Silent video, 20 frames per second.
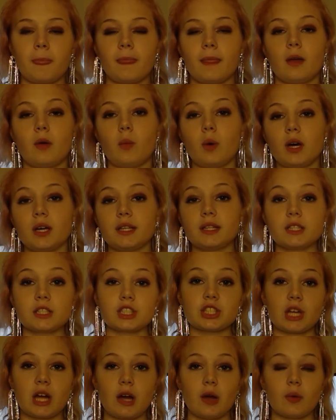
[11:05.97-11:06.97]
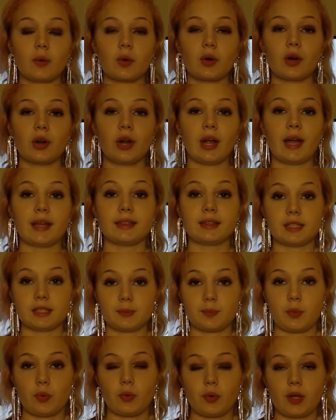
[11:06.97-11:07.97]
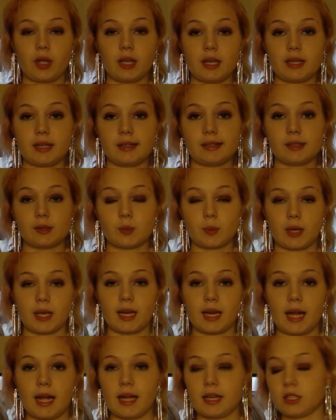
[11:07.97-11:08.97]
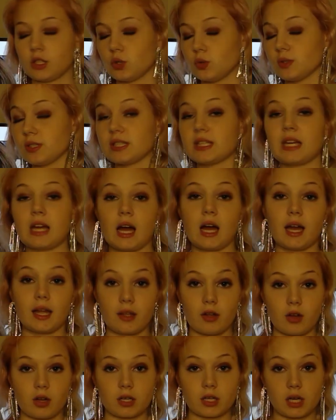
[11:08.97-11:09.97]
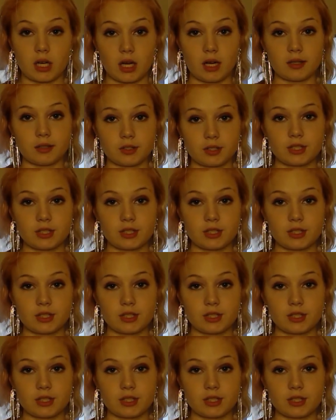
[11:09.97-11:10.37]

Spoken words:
While in the shower at this point is when I use the Ion Color